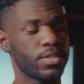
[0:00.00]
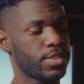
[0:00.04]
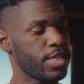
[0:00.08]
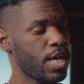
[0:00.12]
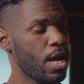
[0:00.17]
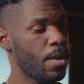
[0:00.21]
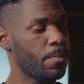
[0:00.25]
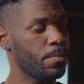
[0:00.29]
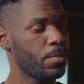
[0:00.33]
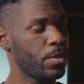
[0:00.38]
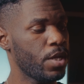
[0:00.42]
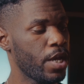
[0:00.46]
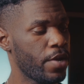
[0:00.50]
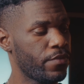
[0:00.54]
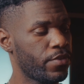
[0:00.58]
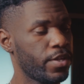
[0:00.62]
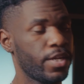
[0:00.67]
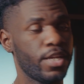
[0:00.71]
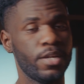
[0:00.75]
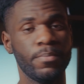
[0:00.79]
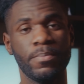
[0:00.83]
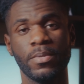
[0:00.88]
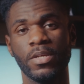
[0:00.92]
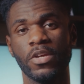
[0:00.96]
the top, you have the
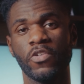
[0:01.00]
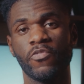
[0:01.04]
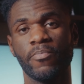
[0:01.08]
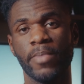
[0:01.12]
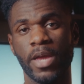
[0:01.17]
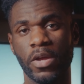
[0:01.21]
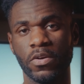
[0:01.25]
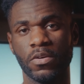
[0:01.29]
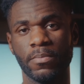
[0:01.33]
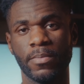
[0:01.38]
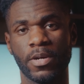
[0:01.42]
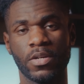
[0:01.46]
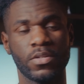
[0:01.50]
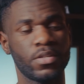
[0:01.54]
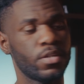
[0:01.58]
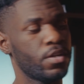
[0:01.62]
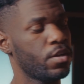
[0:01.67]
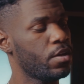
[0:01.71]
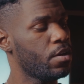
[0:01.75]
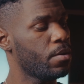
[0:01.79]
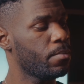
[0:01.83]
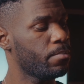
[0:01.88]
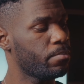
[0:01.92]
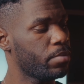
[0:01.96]
NPF battery mount,
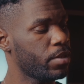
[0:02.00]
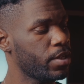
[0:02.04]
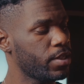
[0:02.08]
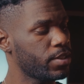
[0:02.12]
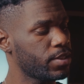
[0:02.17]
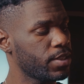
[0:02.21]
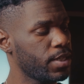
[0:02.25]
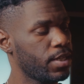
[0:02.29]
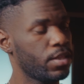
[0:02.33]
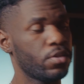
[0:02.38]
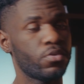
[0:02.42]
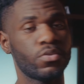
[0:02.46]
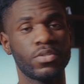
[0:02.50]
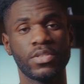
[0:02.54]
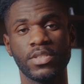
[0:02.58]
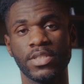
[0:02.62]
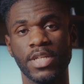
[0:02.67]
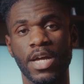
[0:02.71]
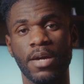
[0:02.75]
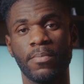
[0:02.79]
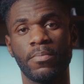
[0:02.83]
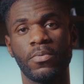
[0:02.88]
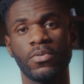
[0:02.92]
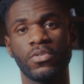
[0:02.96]
plus a little
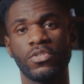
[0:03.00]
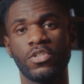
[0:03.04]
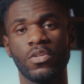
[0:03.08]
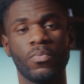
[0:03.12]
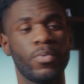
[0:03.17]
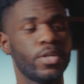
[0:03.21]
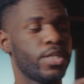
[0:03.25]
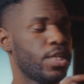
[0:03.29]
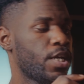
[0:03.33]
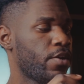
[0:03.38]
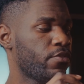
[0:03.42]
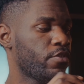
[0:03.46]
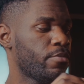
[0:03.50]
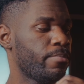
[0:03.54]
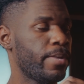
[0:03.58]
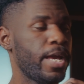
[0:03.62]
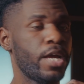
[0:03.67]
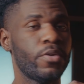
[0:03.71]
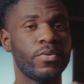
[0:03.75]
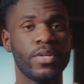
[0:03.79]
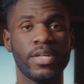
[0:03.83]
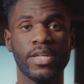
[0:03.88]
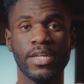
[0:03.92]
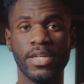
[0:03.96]
stopper so when you have your
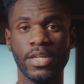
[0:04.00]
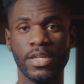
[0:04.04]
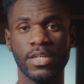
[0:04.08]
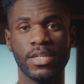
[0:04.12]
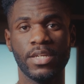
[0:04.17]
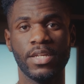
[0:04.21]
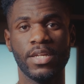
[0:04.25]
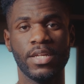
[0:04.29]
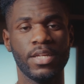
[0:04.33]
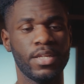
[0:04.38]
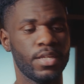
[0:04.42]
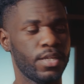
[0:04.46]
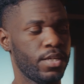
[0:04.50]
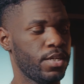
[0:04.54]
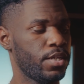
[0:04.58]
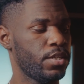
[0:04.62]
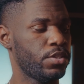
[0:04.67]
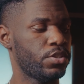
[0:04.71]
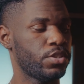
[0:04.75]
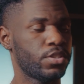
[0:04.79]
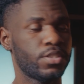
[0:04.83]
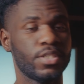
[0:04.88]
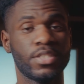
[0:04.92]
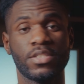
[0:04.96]
battery in, it
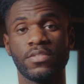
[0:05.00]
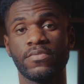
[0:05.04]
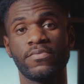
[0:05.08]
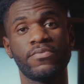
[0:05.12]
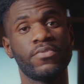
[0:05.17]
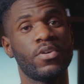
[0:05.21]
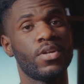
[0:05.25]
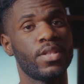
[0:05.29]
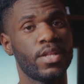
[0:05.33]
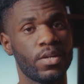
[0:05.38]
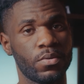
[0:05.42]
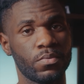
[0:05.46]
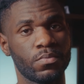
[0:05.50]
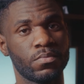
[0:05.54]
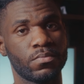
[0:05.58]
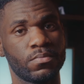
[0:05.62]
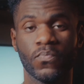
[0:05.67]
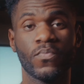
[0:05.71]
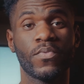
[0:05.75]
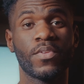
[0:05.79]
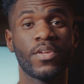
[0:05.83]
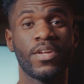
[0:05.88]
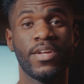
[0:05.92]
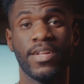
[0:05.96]
just doesn't fall out.
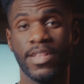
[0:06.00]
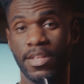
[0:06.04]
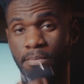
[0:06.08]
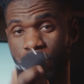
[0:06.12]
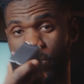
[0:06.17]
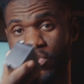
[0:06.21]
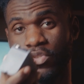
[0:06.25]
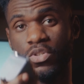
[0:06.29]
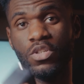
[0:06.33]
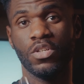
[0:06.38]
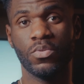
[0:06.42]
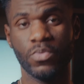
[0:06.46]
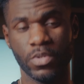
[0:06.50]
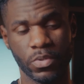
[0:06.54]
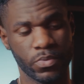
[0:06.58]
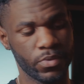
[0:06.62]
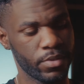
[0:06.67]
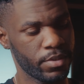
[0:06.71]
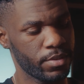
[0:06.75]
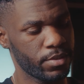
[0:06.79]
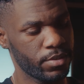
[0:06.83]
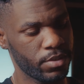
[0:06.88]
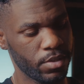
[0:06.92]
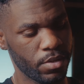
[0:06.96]
Let me show you real
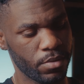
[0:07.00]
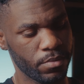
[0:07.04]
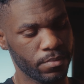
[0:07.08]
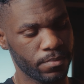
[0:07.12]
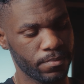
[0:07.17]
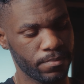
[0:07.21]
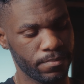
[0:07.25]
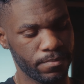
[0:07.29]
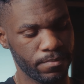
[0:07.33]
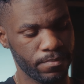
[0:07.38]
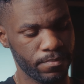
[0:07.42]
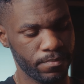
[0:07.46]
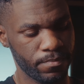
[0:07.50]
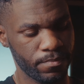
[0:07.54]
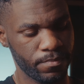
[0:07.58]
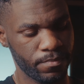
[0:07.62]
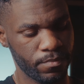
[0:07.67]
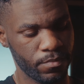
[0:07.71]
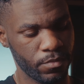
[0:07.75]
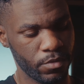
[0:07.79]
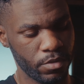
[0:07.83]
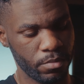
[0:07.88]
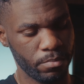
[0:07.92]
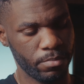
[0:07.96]
quick. So,
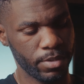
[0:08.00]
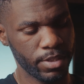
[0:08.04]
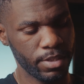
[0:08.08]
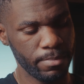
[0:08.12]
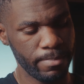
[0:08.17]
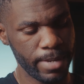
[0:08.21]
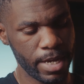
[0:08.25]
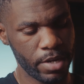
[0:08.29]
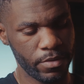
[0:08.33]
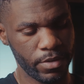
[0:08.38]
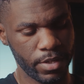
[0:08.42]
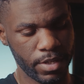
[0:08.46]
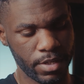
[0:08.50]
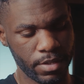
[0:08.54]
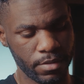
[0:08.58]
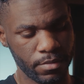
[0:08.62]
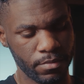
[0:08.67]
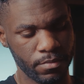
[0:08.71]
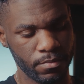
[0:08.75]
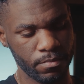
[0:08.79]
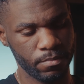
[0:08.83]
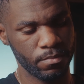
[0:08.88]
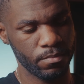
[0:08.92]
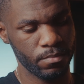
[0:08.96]
put the battery in.
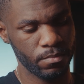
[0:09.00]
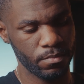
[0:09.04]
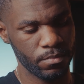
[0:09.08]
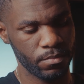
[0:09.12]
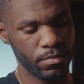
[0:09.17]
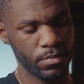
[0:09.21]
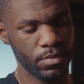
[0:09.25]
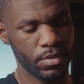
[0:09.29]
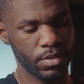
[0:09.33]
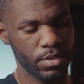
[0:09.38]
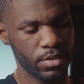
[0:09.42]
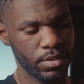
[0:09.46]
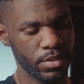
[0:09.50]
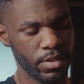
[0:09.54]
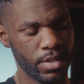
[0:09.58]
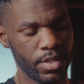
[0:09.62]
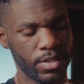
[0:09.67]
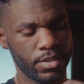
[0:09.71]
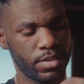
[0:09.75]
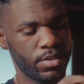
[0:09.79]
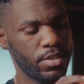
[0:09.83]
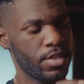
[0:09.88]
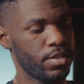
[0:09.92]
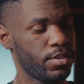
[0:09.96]

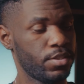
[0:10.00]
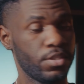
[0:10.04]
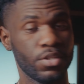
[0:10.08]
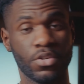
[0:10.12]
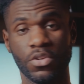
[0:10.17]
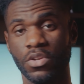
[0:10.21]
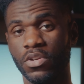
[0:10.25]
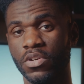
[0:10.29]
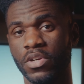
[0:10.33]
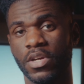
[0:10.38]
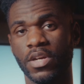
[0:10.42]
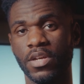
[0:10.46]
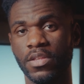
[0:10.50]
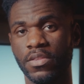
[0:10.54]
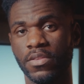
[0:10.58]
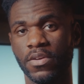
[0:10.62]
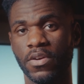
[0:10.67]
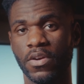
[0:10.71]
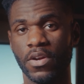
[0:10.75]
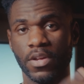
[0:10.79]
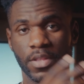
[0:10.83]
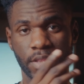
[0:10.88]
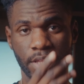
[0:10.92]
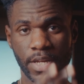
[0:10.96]
It's secure in
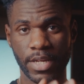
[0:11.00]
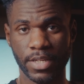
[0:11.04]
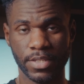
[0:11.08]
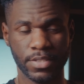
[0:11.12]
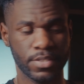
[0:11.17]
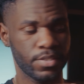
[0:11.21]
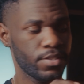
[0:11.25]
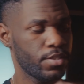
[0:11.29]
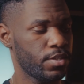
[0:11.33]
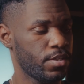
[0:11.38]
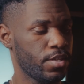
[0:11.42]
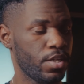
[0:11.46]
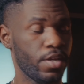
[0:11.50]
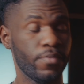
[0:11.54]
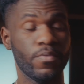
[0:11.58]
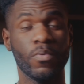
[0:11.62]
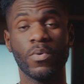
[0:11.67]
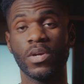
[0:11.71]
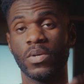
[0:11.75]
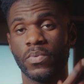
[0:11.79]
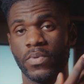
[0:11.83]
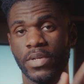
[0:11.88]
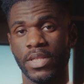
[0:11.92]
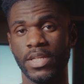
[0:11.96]
there unless if you
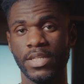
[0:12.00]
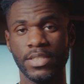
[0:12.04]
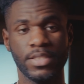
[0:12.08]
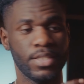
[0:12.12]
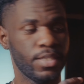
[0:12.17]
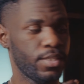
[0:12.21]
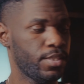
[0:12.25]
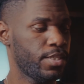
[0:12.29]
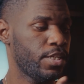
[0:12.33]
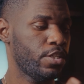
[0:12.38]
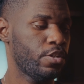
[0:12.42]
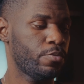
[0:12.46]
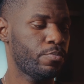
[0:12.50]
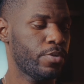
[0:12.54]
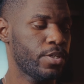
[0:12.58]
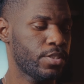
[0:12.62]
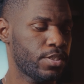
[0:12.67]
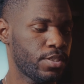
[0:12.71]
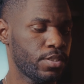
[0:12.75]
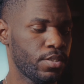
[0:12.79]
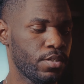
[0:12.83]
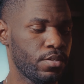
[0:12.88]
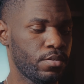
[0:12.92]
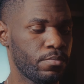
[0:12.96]
want to release it, then you
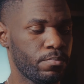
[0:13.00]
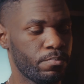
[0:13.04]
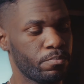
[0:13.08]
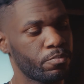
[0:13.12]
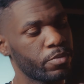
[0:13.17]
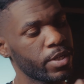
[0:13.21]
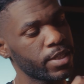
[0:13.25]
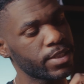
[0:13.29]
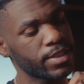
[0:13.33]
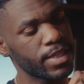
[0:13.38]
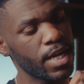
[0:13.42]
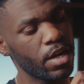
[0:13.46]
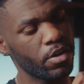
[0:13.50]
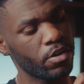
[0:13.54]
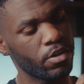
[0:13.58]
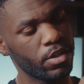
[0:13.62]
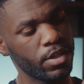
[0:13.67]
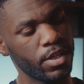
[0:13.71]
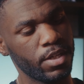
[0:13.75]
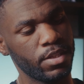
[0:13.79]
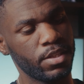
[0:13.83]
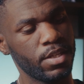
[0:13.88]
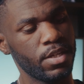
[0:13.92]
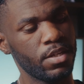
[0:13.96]
press down
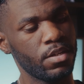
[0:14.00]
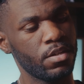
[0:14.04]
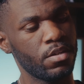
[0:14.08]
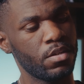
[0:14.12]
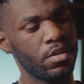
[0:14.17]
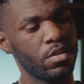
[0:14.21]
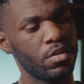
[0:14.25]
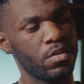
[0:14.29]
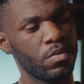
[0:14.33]
on it and then